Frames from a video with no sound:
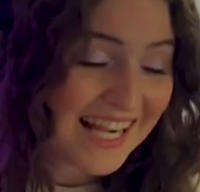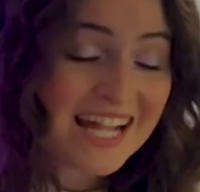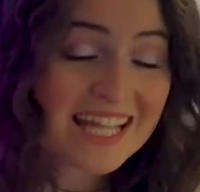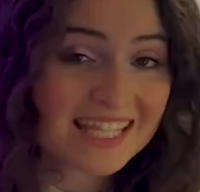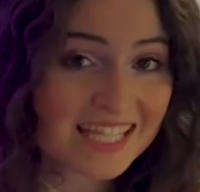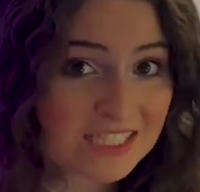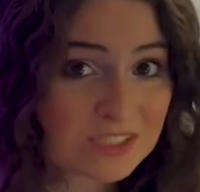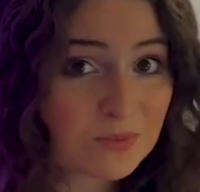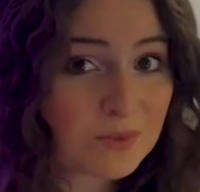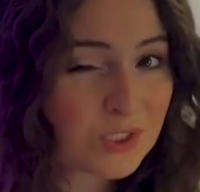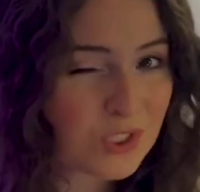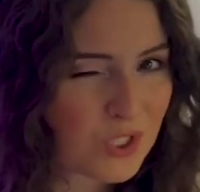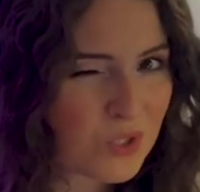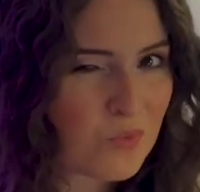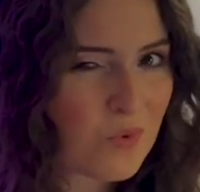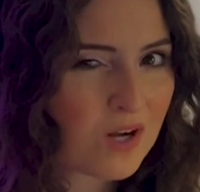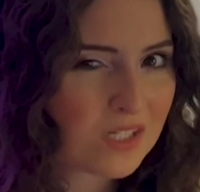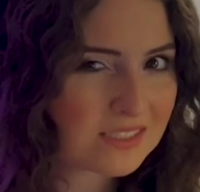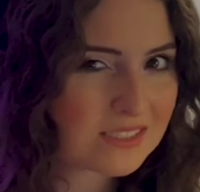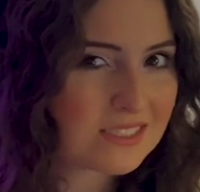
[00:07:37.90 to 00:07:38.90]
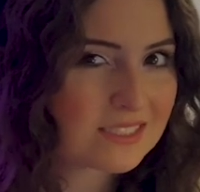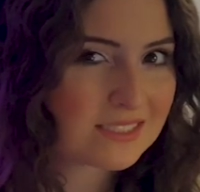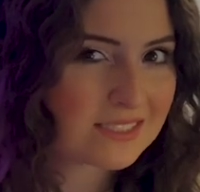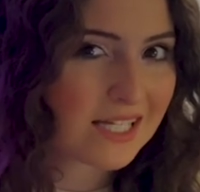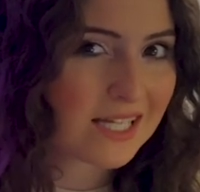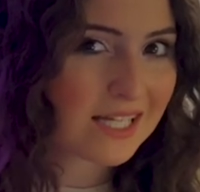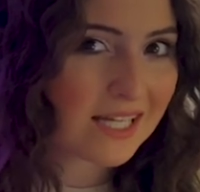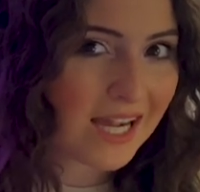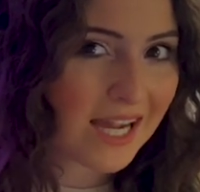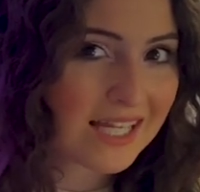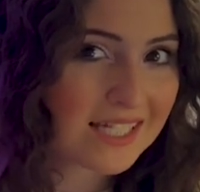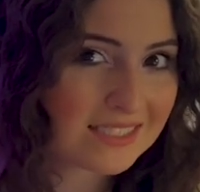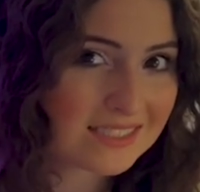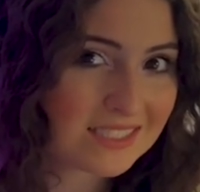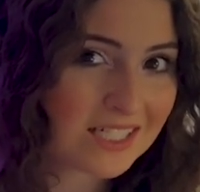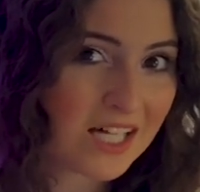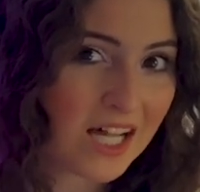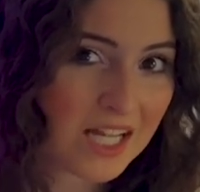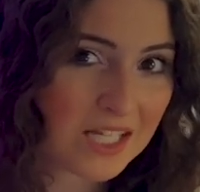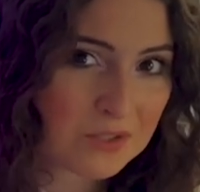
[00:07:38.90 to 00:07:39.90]
That's what she wants to say. I can
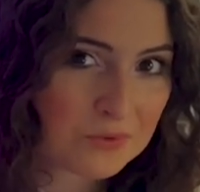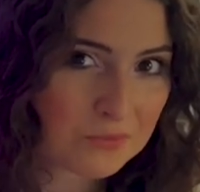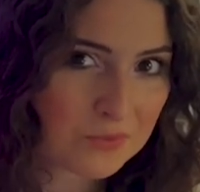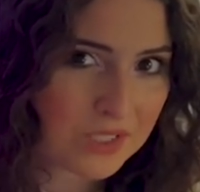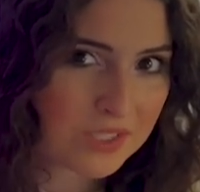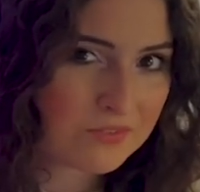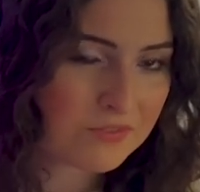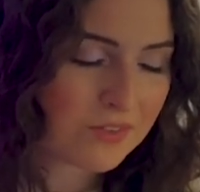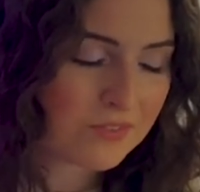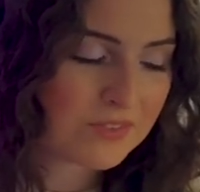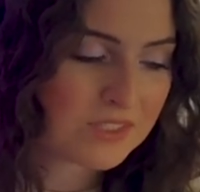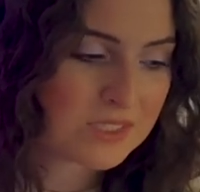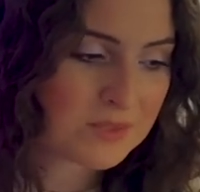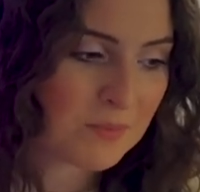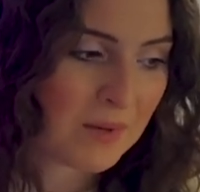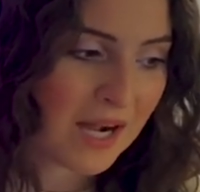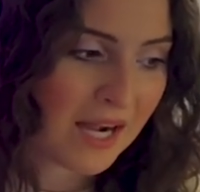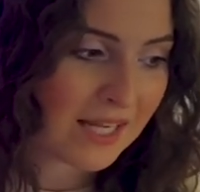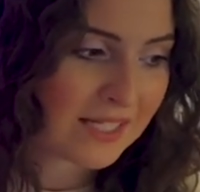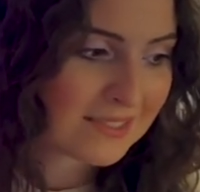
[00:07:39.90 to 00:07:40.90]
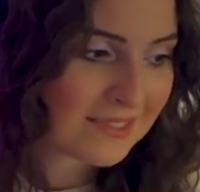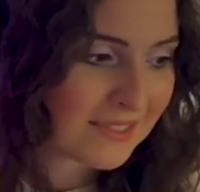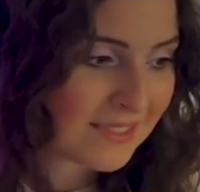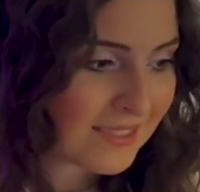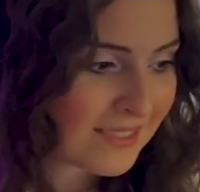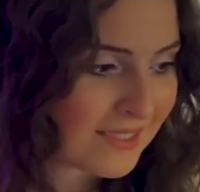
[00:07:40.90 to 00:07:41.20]
tell. I can read Vivi's mind.